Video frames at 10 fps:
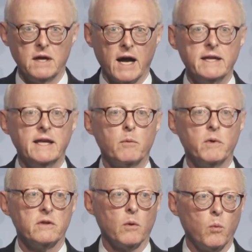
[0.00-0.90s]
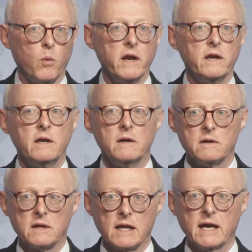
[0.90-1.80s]
and yet we're the one
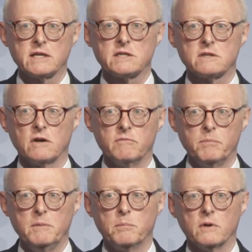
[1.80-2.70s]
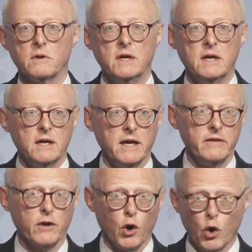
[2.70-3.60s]
class of people
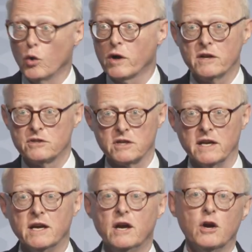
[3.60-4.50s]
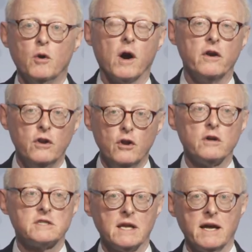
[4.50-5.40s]
in the whole country who are
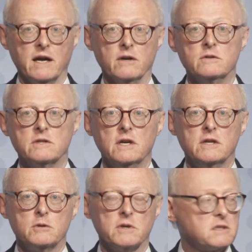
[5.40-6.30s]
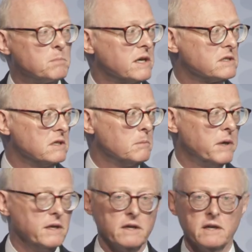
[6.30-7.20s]
not allowed to express an
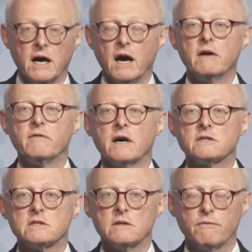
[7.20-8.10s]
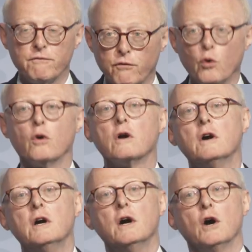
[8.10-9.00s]
opinion. I have asked the four
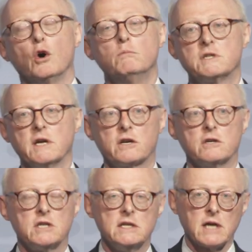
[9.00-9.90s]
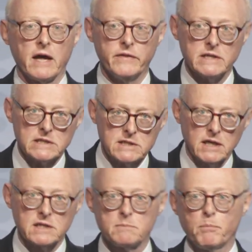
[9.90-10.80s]
Home Secretaries and the
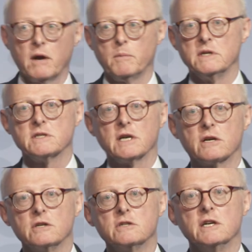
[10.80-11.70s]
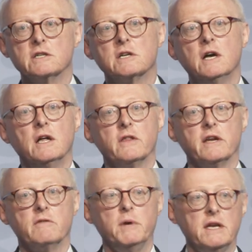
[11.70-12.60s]
six permanent secretaries that
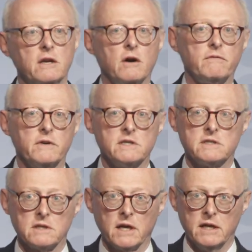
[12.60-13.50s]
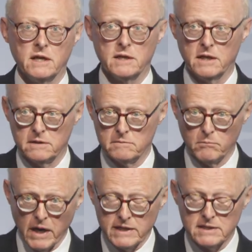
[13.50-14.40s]
have been in office in, in
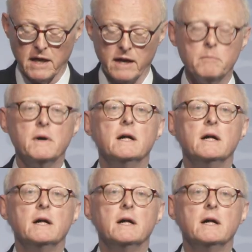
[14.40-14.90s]
my time,